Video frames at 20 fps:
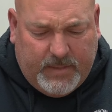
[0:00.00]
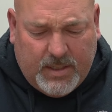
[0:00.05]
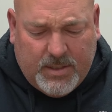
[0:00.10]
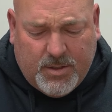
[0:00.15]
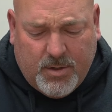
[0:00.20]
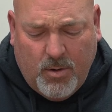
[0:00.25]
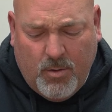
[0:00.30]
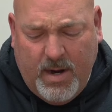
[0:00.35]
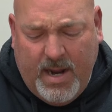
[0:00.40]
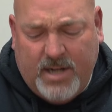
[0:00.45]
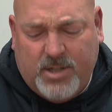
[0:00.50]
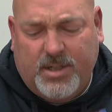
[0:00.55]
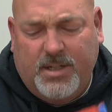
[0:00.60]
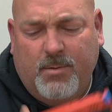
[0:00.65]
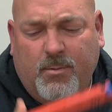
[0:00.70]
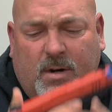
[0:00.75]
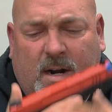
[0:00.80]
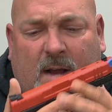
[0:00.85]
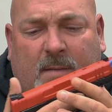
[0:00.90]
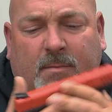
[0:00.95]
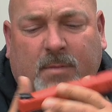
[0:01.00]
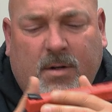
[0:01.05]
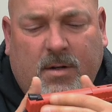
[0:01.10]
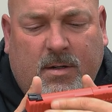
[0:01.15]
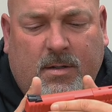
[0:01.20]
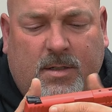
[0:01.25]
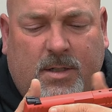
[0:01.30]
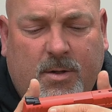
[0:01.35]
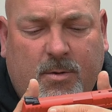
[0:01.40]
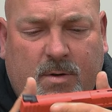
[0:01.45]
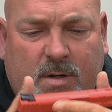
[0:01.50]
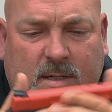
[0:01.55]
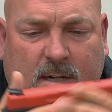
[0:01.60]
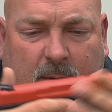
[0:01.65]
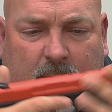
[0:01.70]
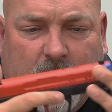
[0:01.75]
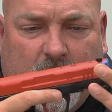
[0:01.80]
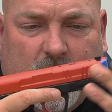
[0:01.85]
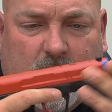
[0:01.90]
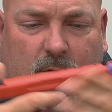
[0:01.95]
So actually what I'm going to do is
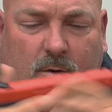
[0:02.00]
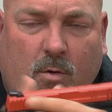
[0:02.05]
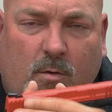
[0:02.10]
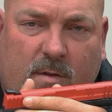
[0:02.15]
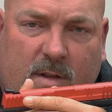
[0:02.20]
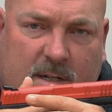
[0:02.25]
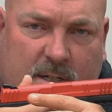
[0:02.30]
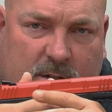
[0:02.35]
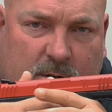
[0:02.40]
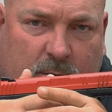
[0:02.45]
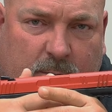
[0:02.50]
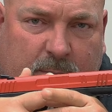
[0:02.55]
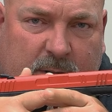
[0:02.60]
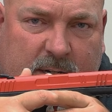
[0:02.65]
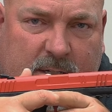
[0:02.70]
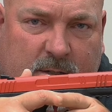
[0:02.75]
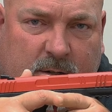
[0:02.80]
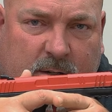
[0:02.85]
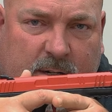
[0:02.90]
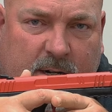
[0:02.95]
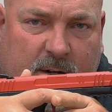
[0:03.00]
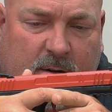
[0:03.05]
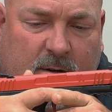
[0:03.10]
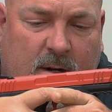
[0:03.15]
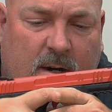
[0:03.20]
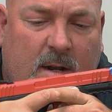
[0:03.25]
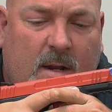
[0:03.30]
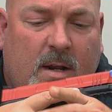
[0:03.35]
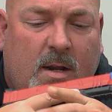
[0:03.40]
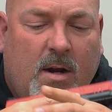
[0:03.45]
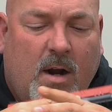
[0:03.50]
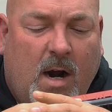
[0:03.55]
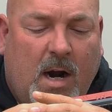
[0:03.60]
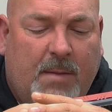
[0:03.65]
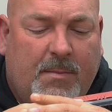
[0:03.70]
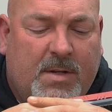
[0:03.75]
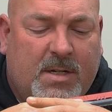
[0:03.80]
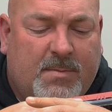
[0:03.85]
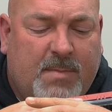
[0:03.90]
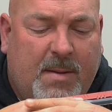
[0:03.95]
I'm going to turn over this SIRT pistol here.
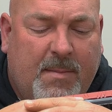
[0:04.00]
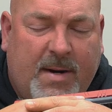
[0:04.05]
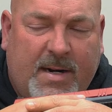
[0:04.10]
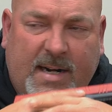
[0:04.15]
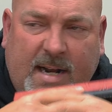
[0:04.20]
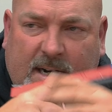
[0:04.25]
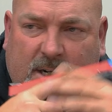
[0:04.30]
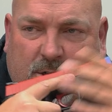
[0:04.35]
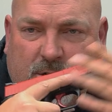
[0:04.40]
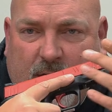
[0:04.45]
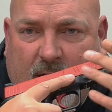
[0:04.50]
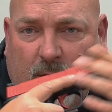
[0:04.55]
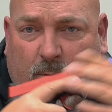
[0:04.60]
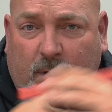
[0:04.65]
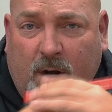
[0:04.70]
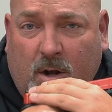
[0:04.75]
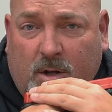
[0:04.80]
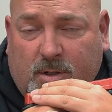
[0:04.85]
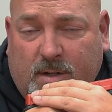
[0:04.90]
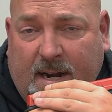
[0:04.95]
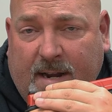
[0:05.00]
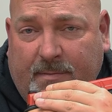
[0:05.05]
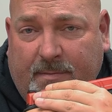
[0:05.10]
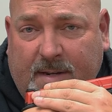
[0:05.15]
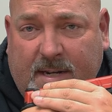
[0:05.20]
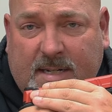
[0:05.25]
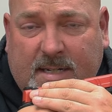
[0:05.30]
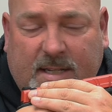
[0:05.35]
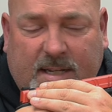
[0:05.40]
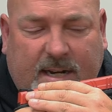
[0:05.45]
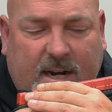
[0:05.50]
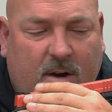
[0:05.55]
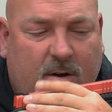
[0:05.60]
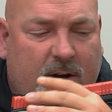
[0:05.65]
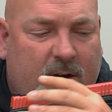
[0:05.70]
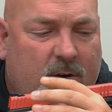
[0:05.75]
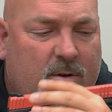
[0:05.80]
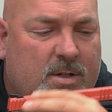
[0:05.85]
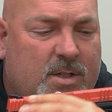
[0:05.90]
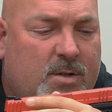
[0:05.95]
This is made by Next Gen. We also have these in the
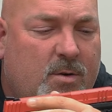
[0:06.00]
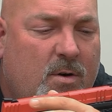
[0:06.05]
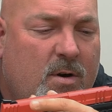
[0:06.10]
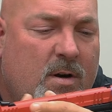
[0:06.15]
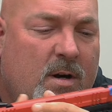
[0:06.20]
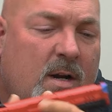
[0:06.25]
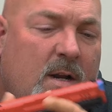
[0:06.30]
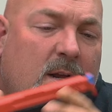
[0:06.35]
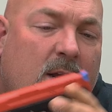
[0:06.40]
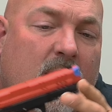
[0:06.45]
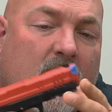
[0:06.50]
Carry Gear store.